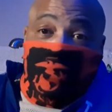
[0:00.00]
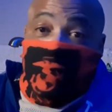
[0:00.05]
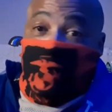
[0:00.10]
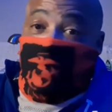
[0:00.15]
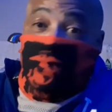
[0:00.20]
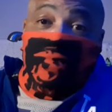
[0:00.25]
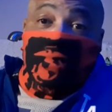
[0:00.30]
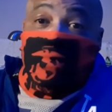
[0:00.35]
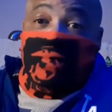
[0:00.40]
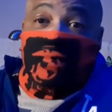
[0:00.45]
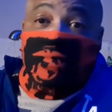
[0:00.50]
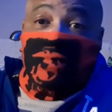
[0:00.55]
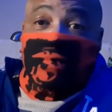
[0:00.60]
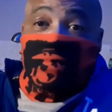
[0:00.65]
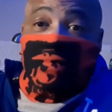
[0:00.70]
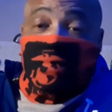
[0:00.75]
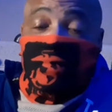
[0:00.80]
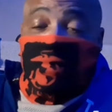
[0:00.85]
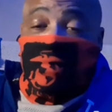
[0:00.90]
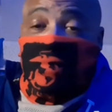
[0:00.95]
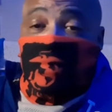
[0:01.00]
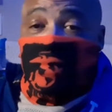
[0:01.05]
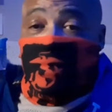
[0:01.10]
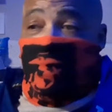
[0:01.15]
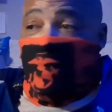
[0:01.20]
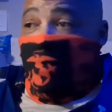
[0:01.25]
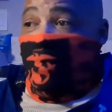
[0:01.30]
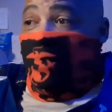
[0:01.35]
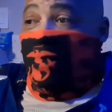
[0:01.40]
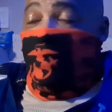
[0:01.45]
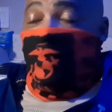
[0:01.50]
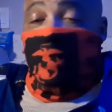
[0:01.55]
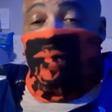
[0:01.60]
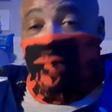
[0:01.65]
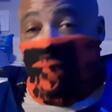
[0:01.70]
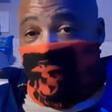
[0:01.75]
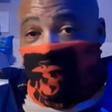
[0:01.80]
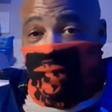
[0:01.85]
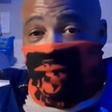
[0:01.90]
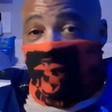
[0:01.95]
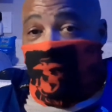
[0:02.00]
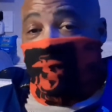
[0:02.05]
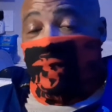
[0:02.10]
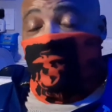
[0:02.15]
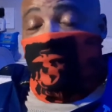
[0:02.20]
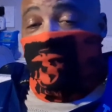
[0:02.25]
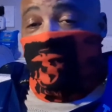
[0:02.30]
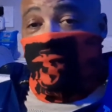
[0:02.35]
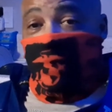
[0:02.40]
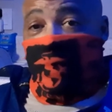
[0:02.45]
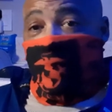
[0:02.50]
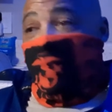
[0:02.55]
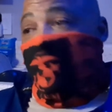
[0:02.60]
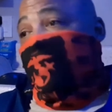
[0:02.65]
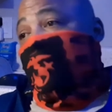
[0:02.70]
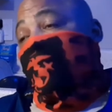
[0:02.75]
I don't know. I wasn't there, but I did hear that.